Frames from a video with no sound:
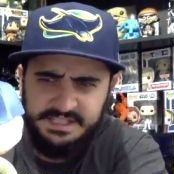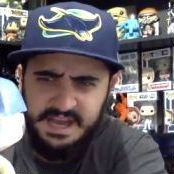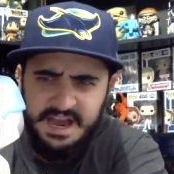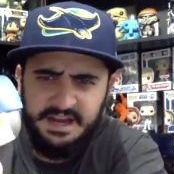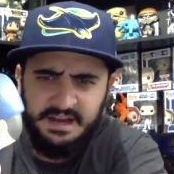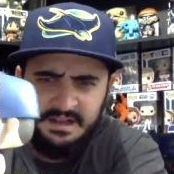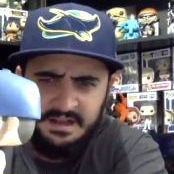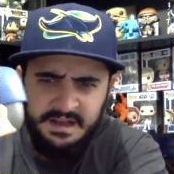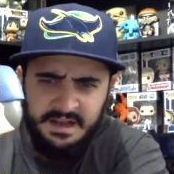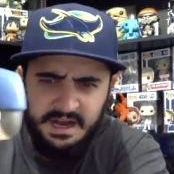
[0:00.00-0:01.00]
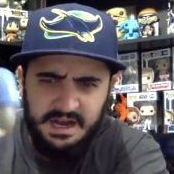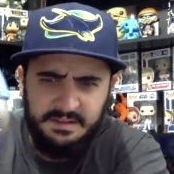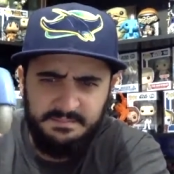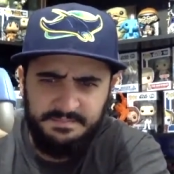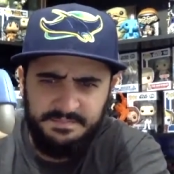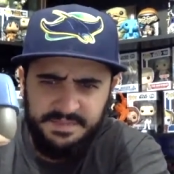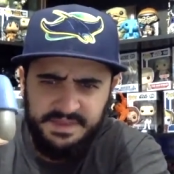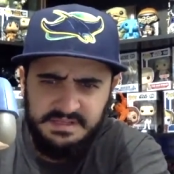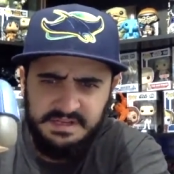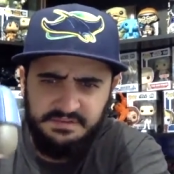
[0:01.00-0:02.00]
hat. Um,
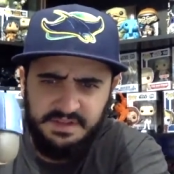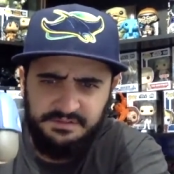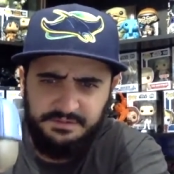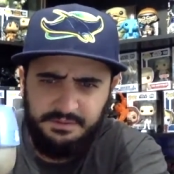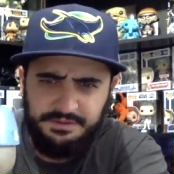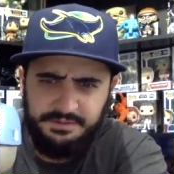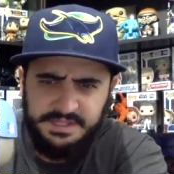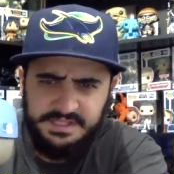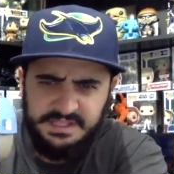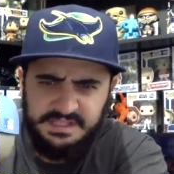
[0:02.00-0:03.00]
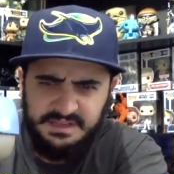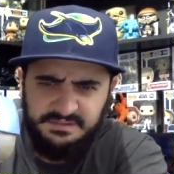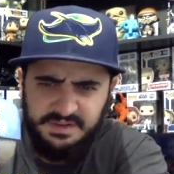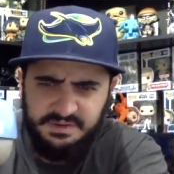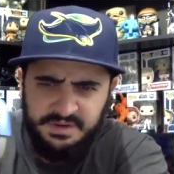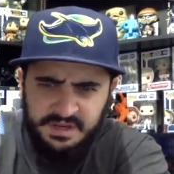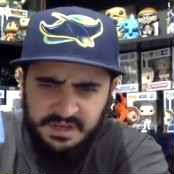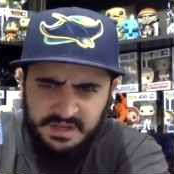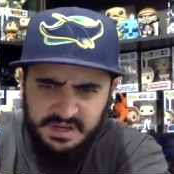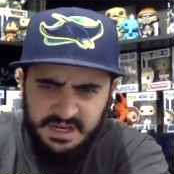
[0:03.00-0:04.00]
let's give you the full 360 view.
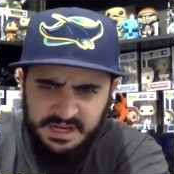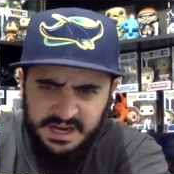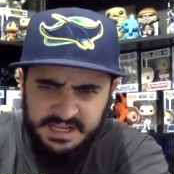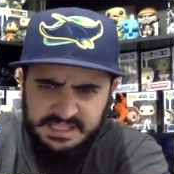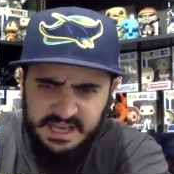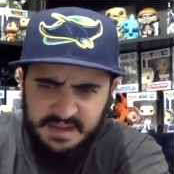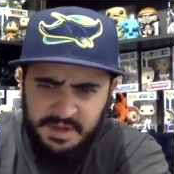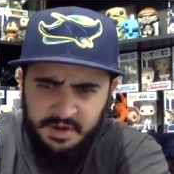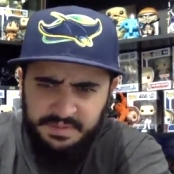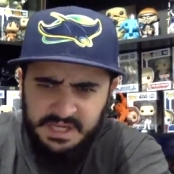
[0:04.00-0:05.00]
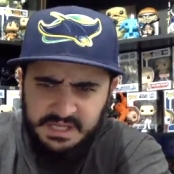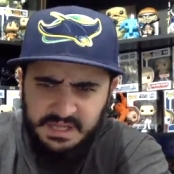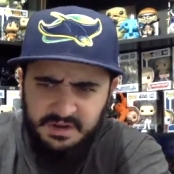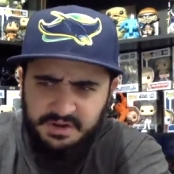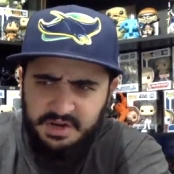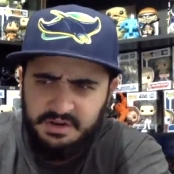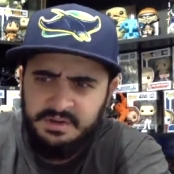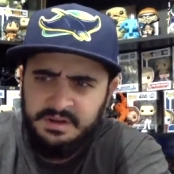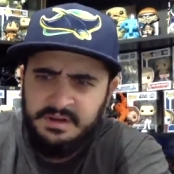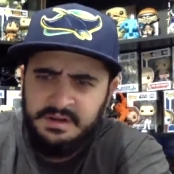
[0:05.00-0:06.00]
You get a nice MLB
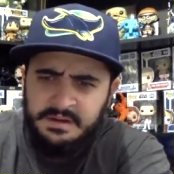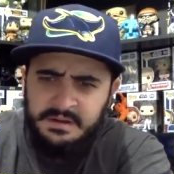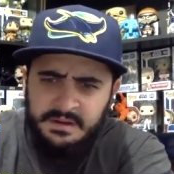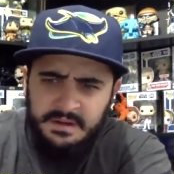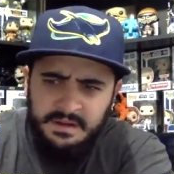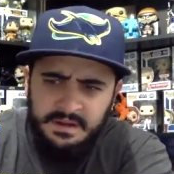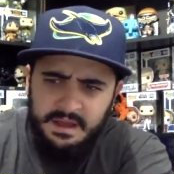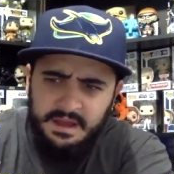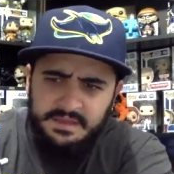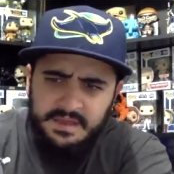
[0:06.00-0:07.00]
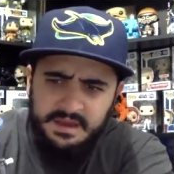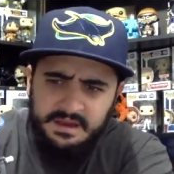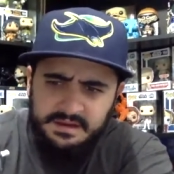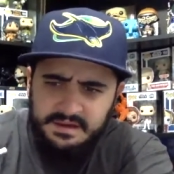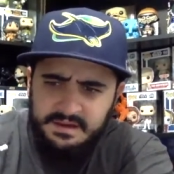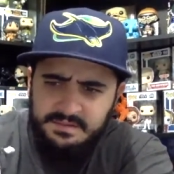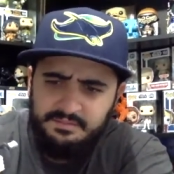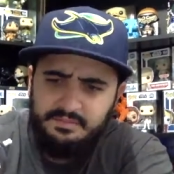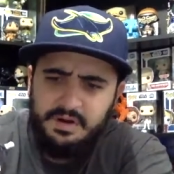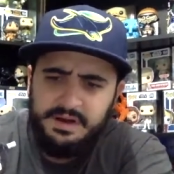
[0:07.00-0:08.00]
logo, and then
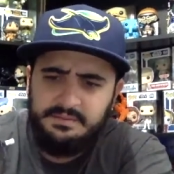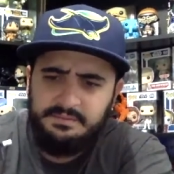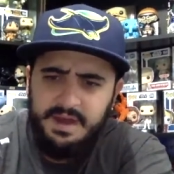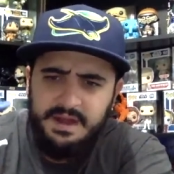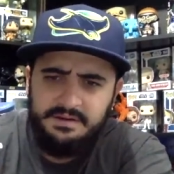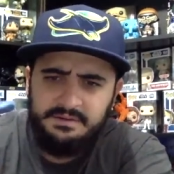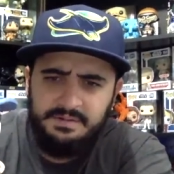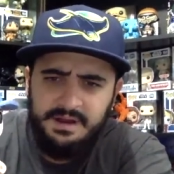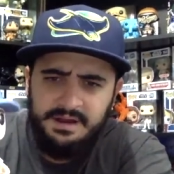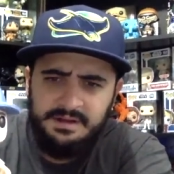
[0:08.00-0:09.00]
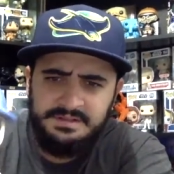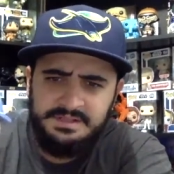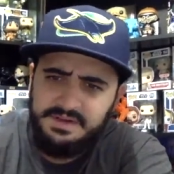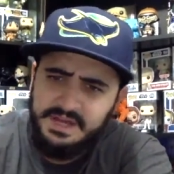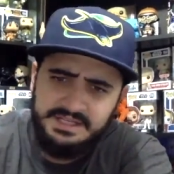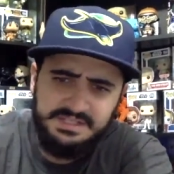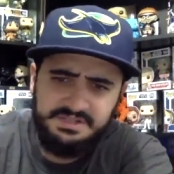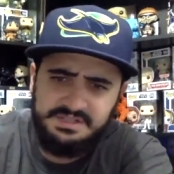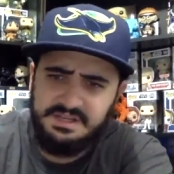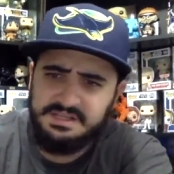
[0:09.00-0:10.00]
bring it back around. So yeah, it's
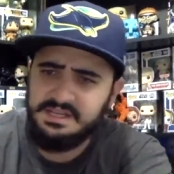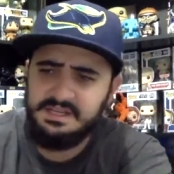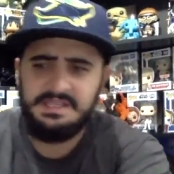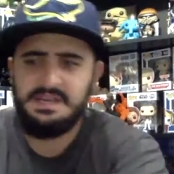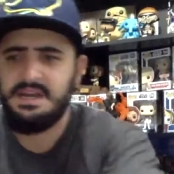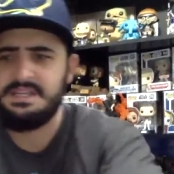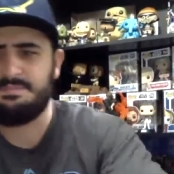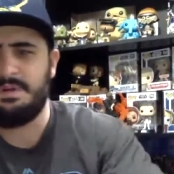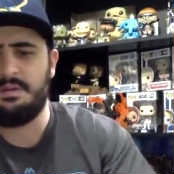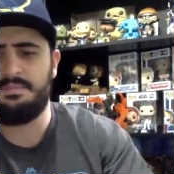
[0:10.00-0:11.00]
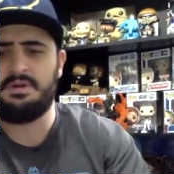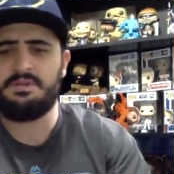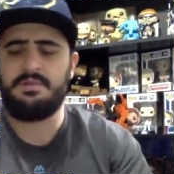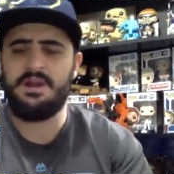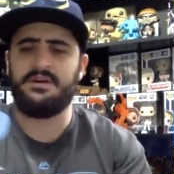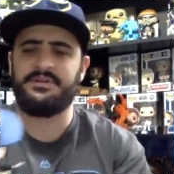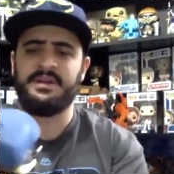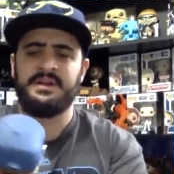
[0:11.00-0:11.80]
just it's a, it's a nice pop all around.